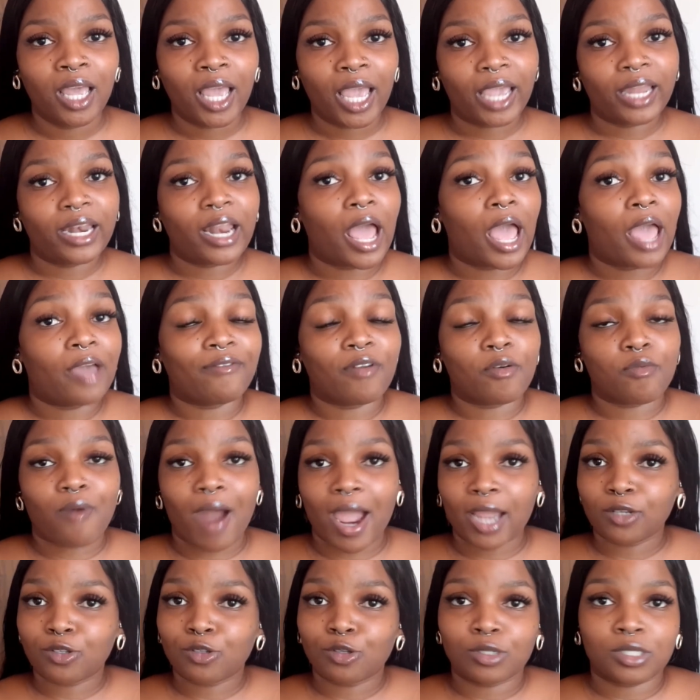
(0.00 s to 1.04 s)
And I have a
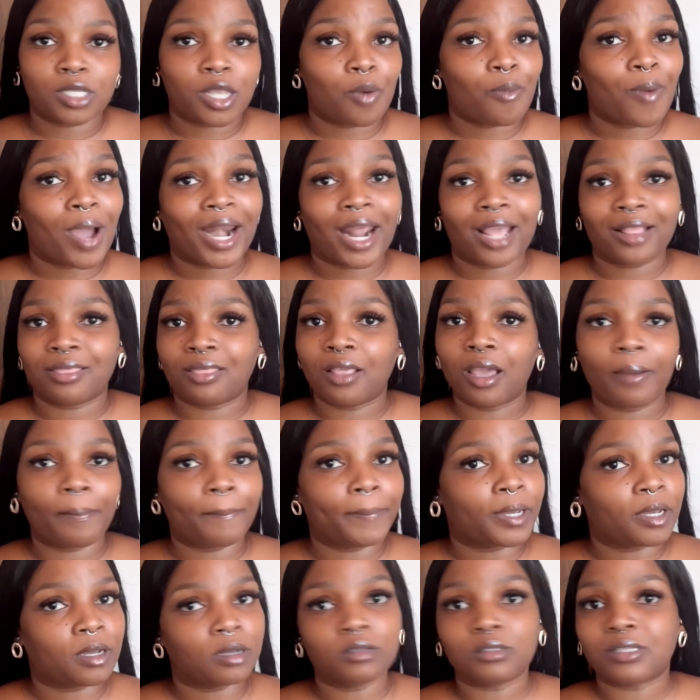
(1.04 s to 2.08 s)
right to say what I think
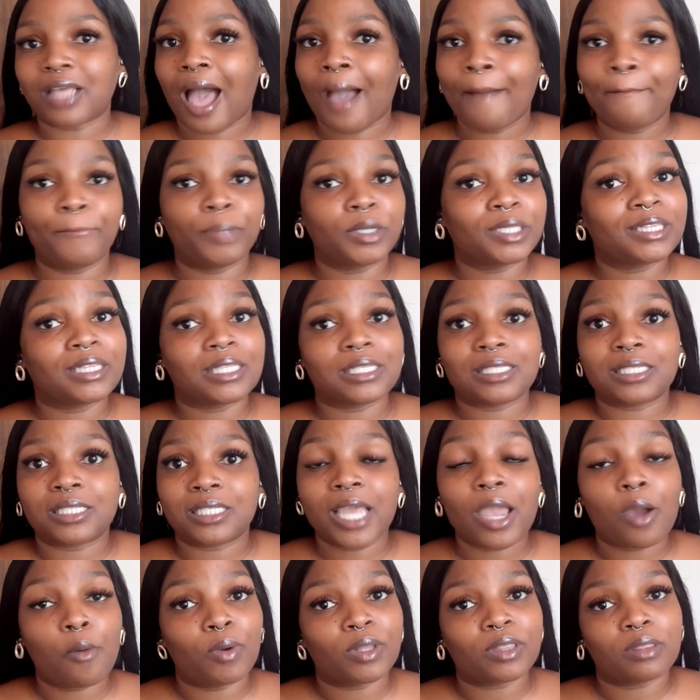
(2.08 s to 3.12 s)
because I bought this
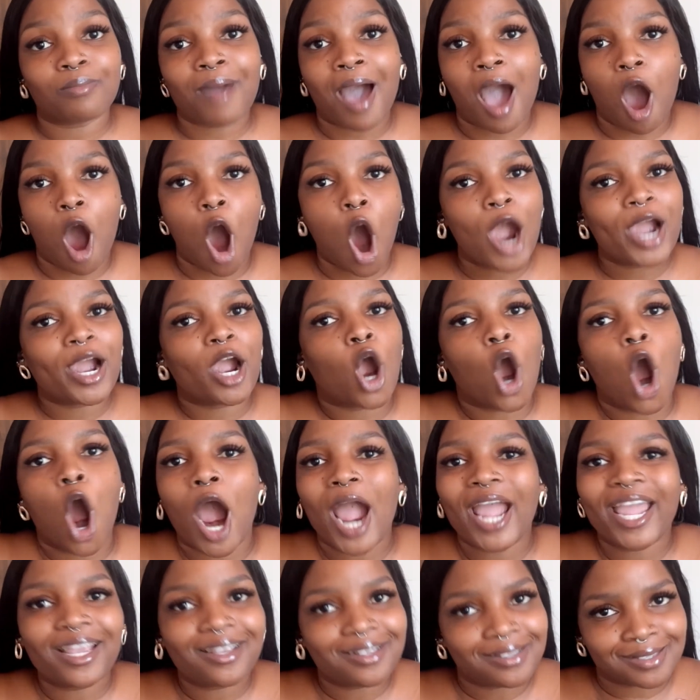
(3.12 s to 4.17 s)
hair with my own
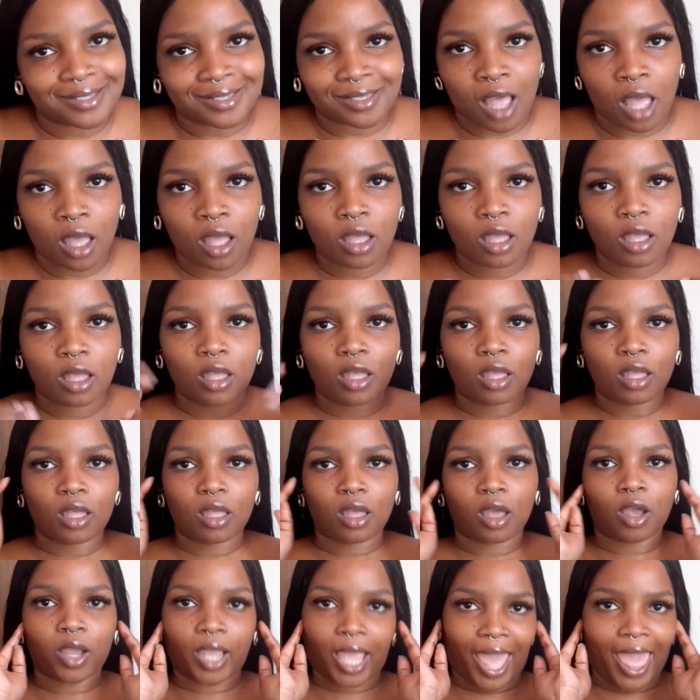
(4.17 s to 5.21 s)
coins,
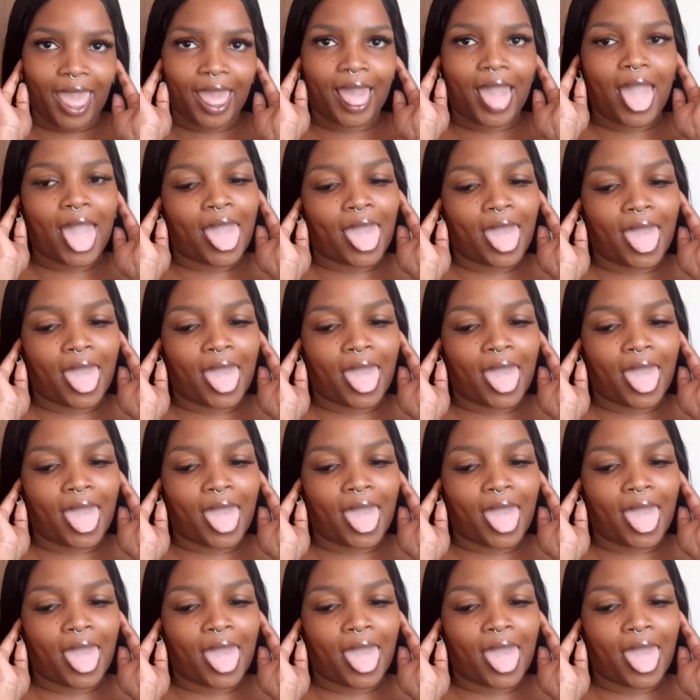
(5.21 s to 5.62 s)
okay?